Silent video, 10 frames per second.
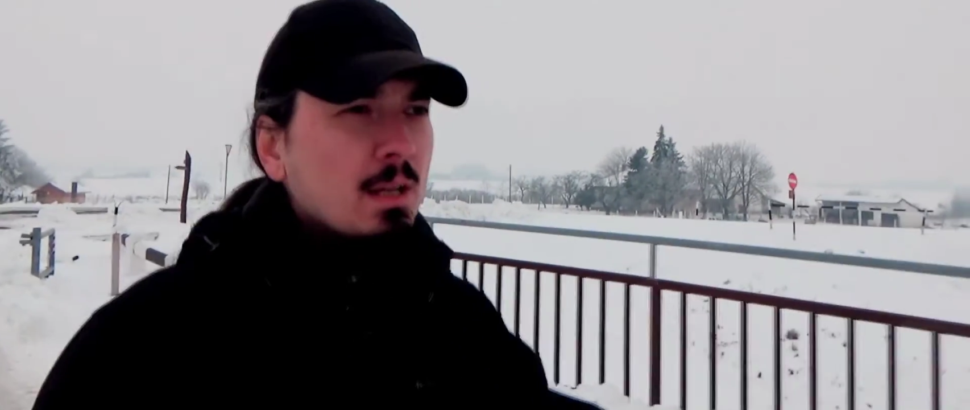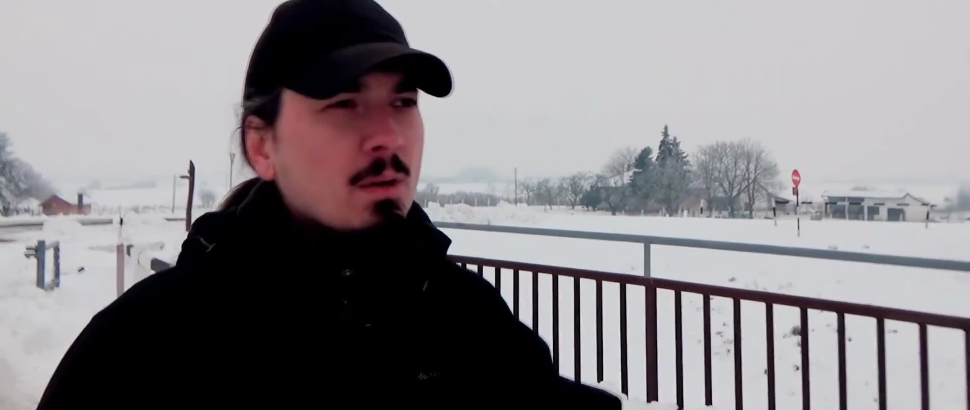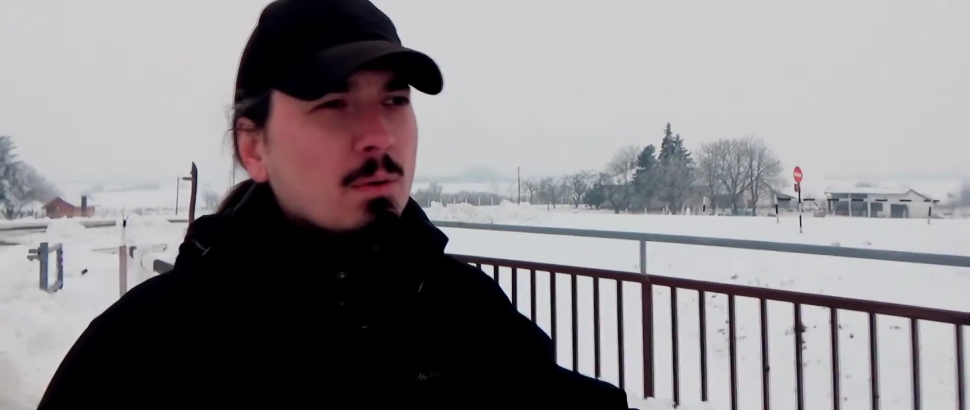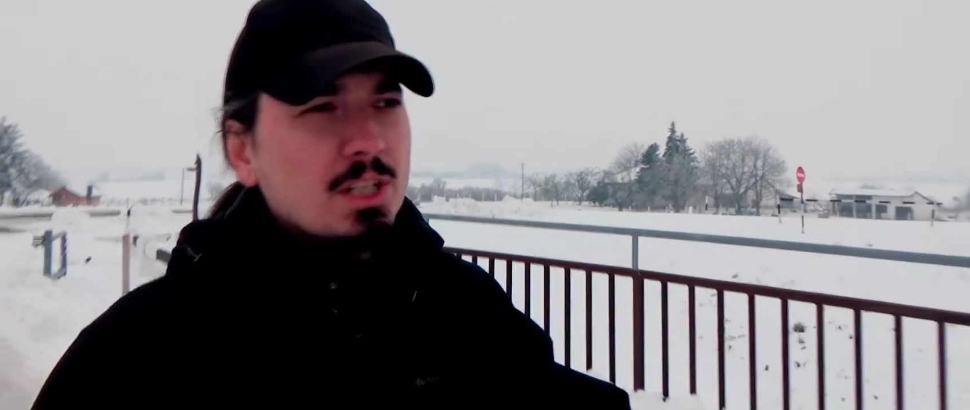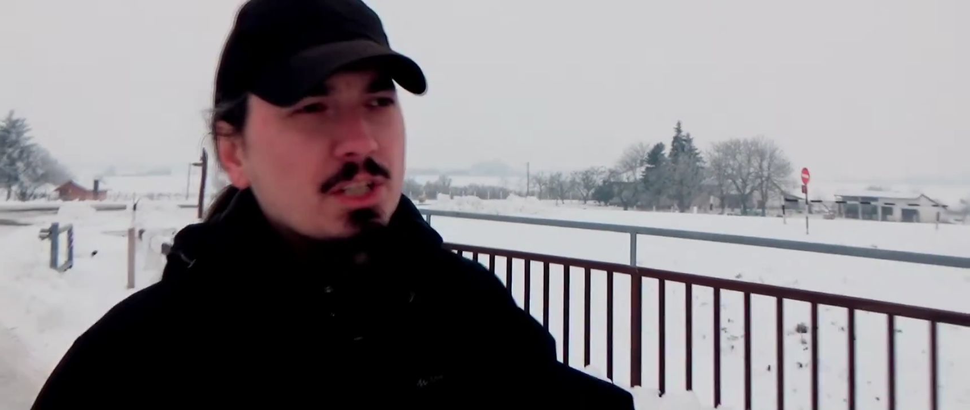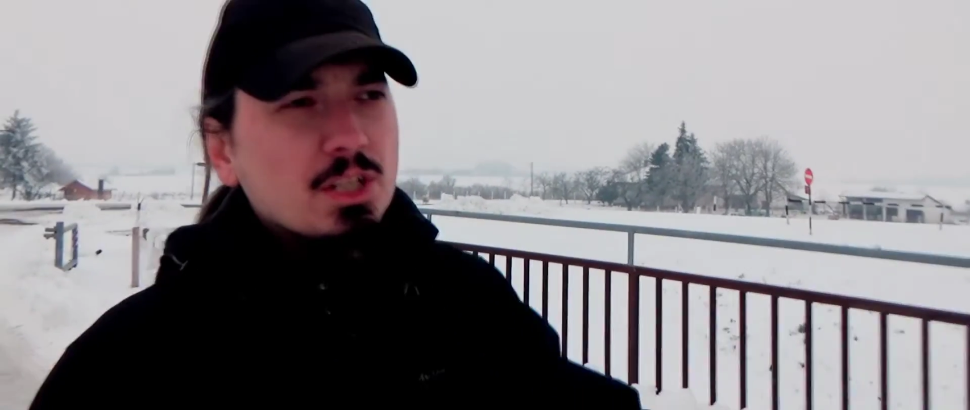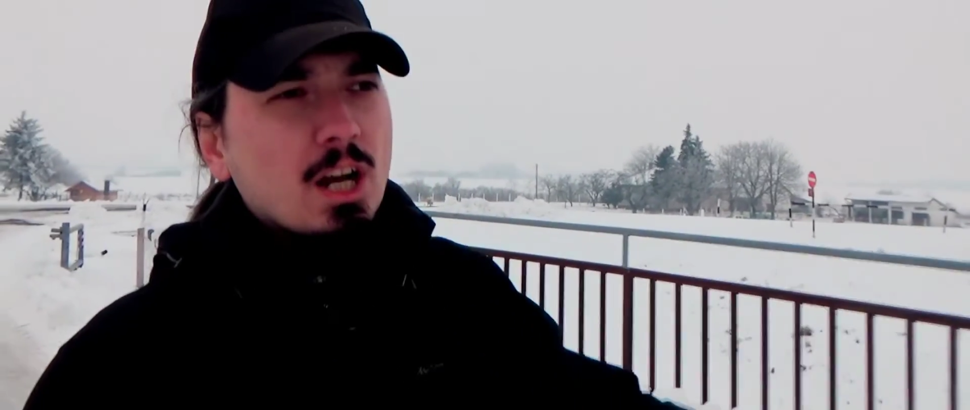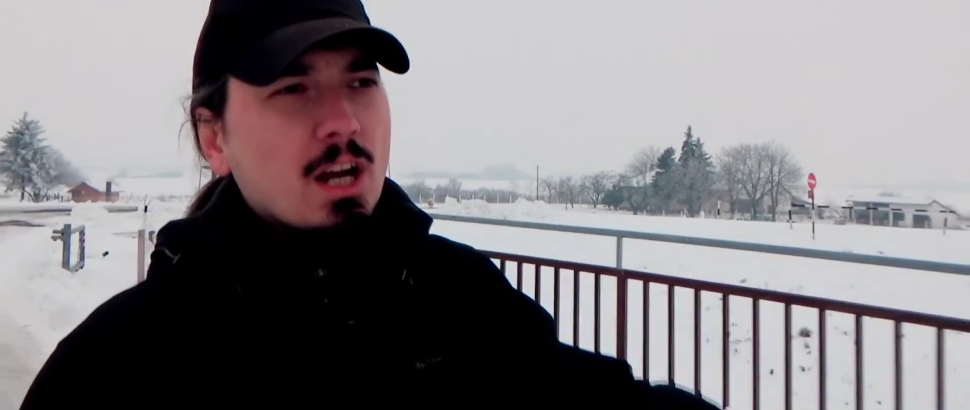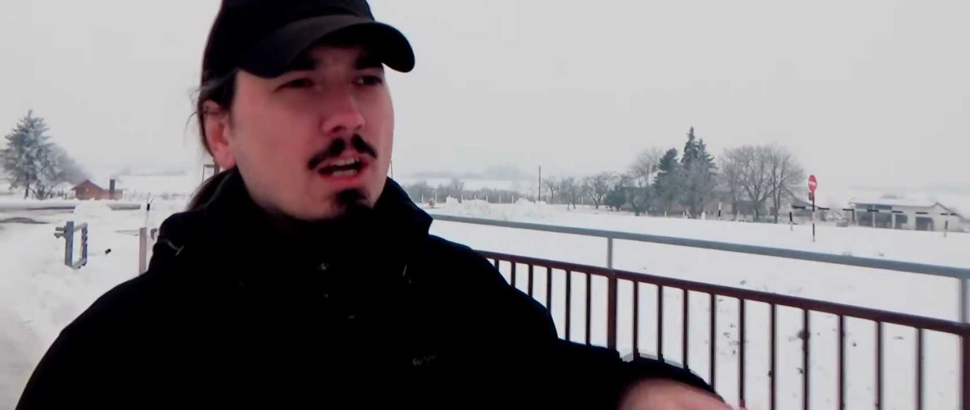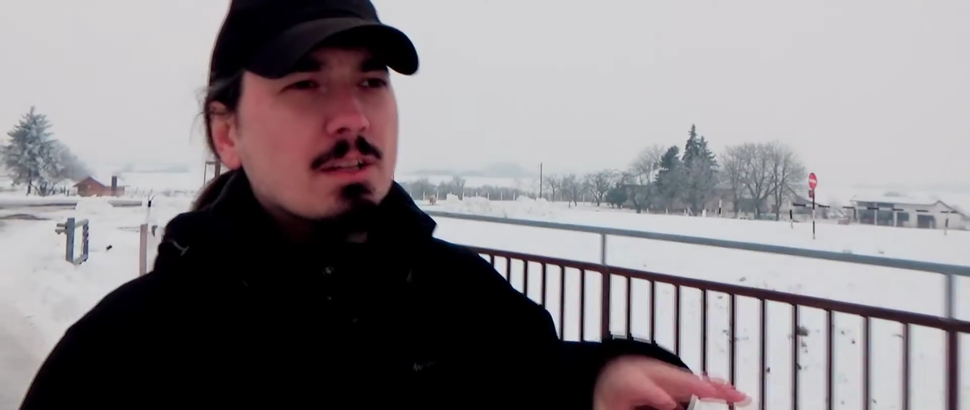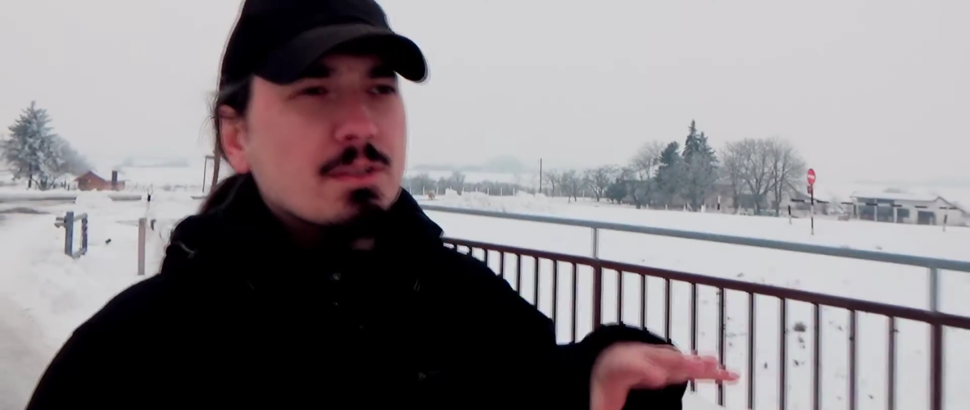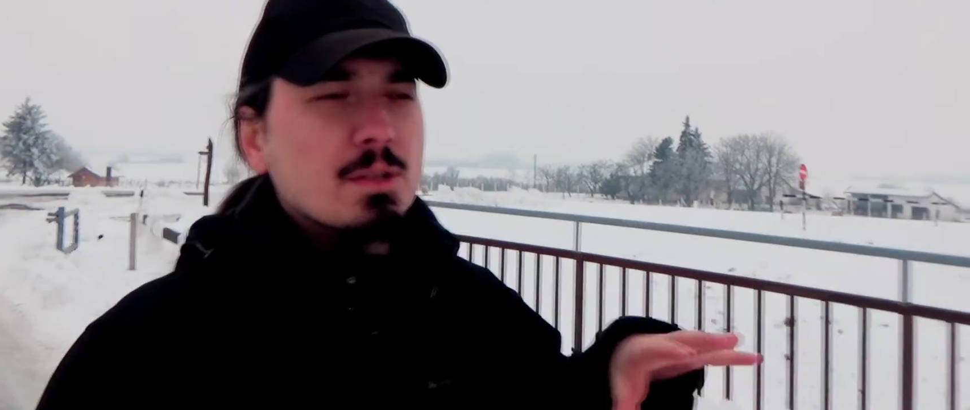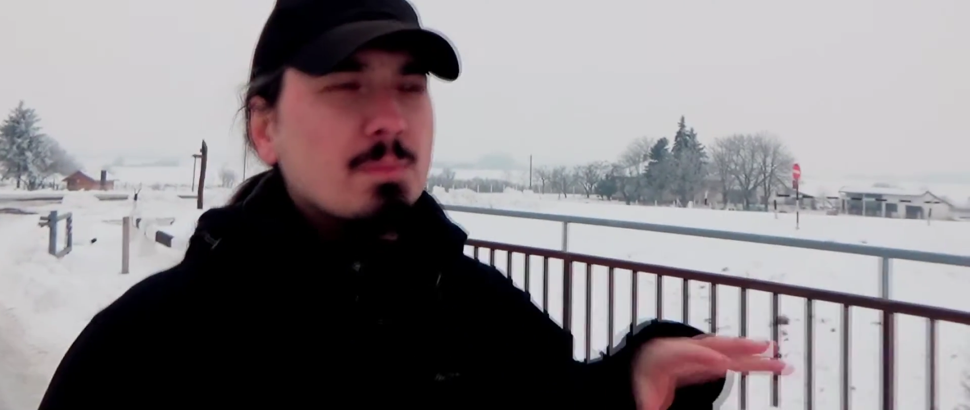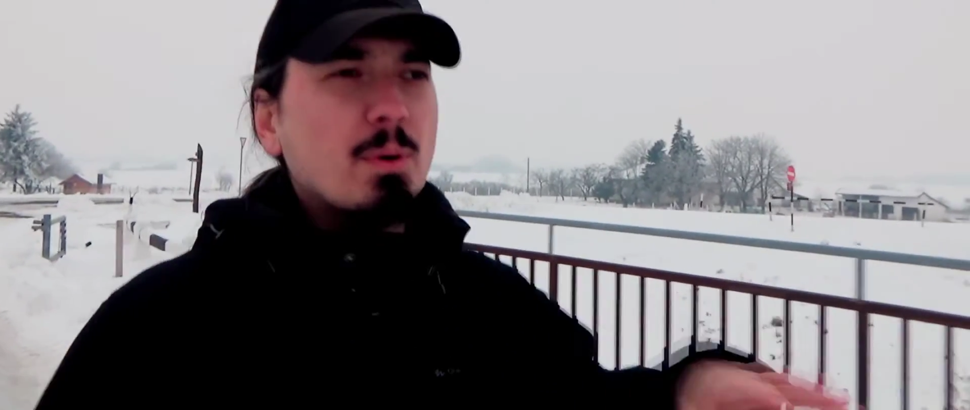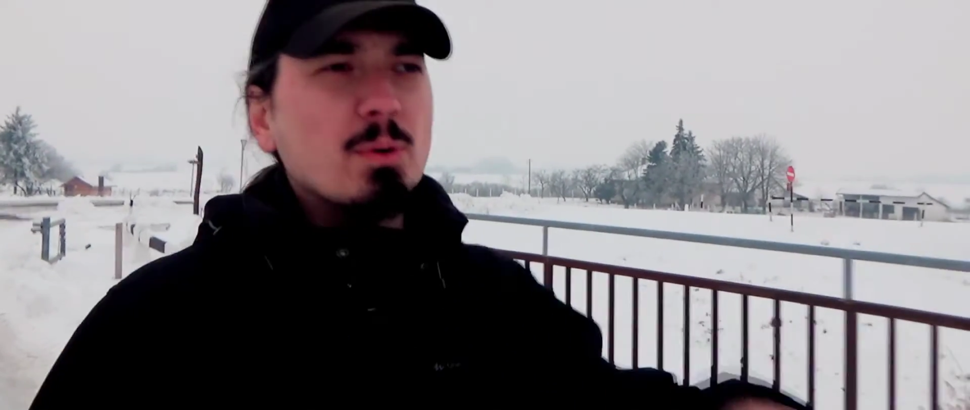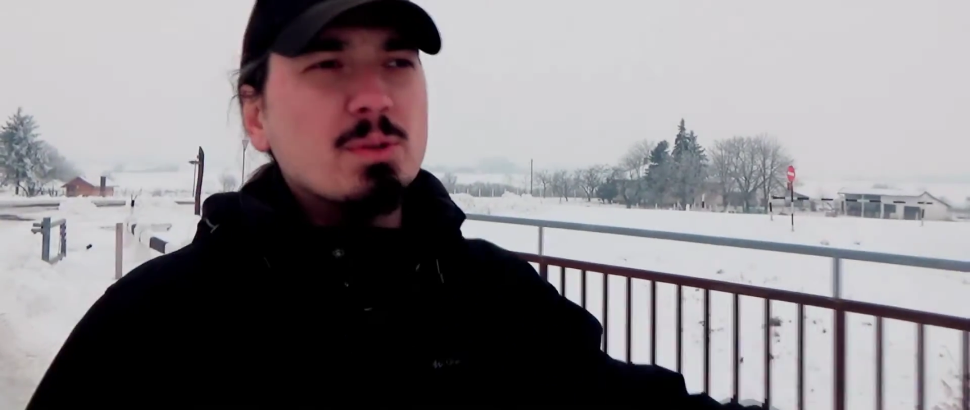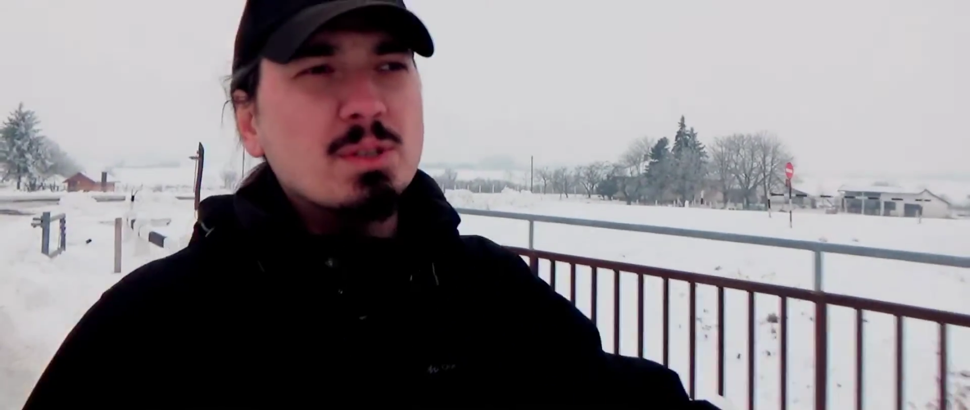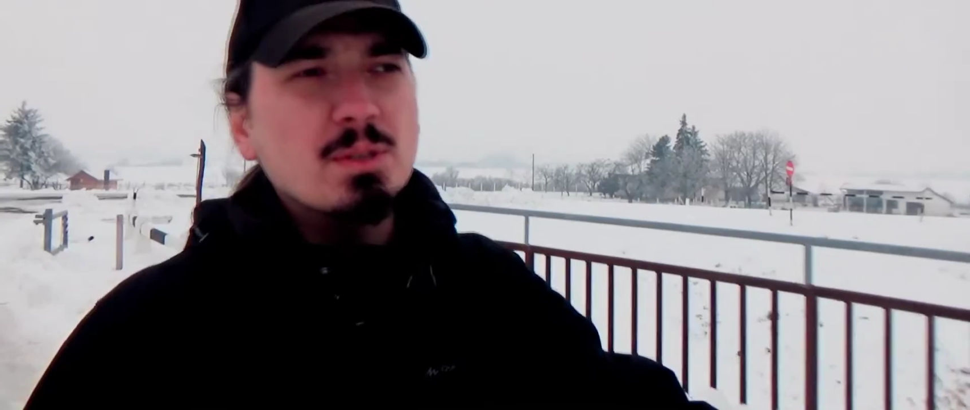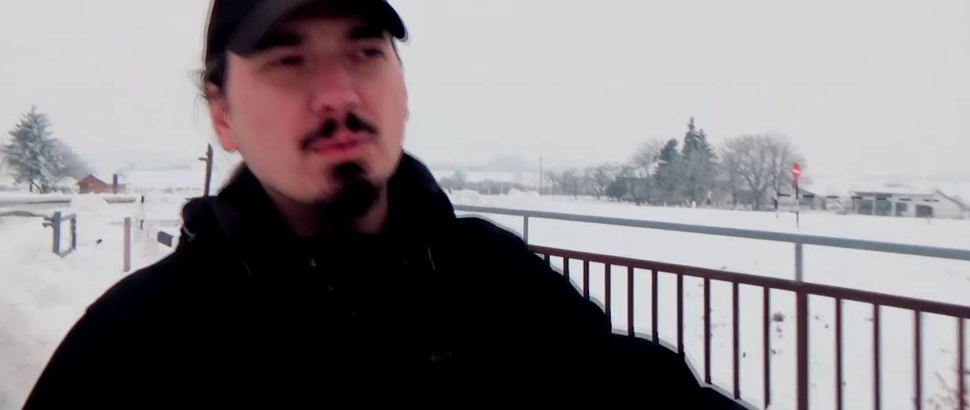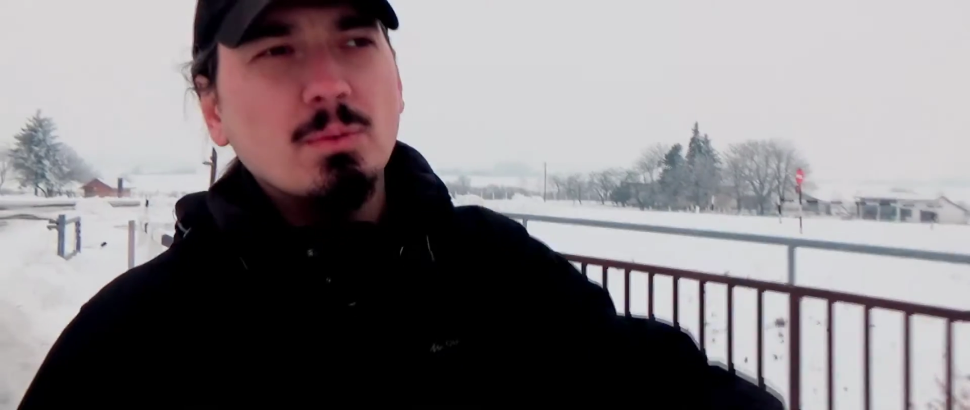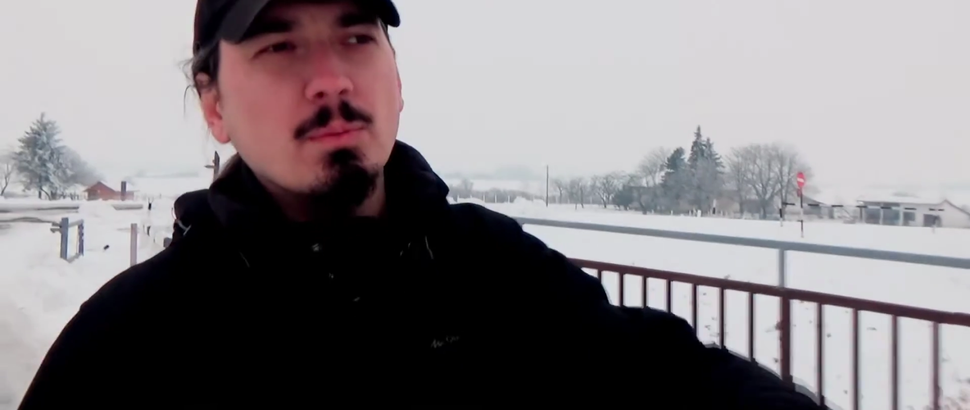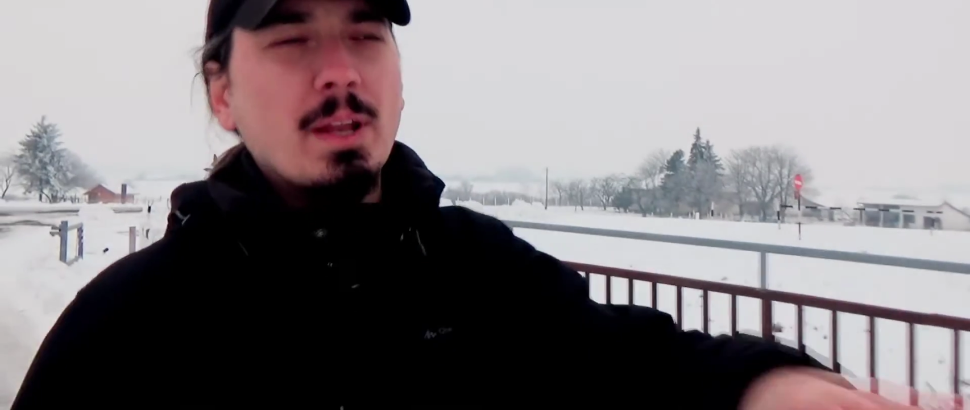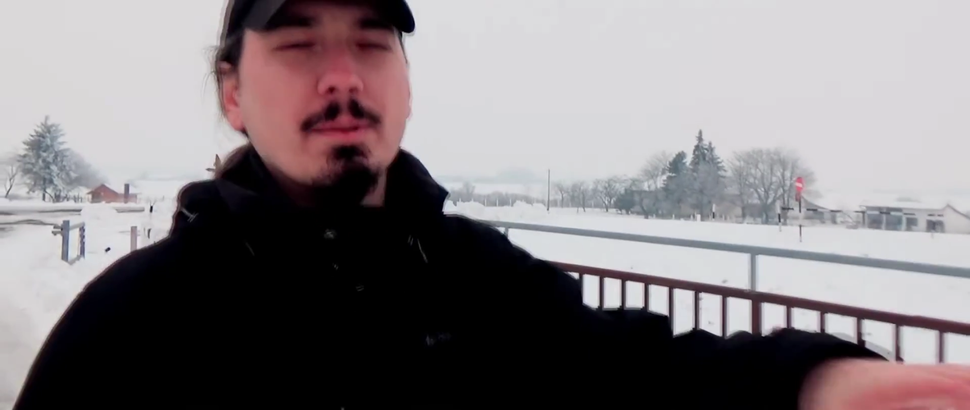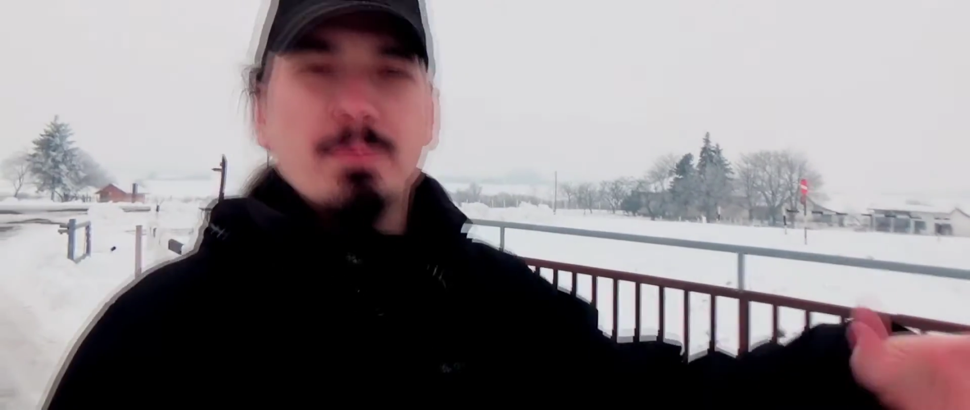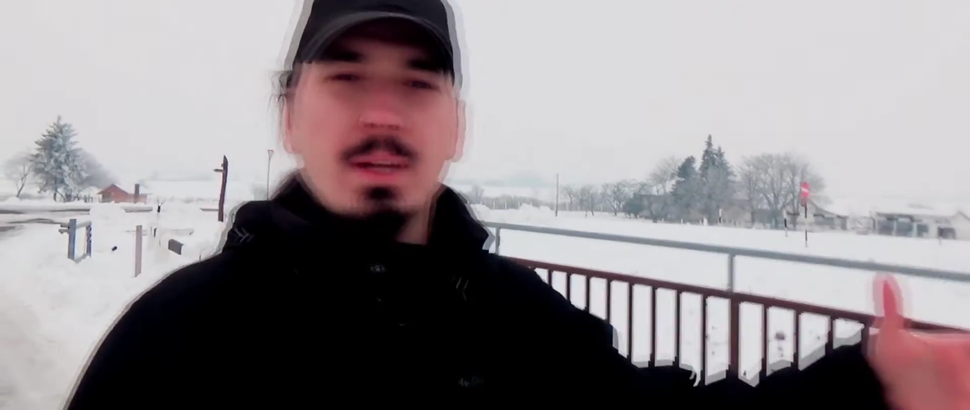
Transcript: which supposed to, when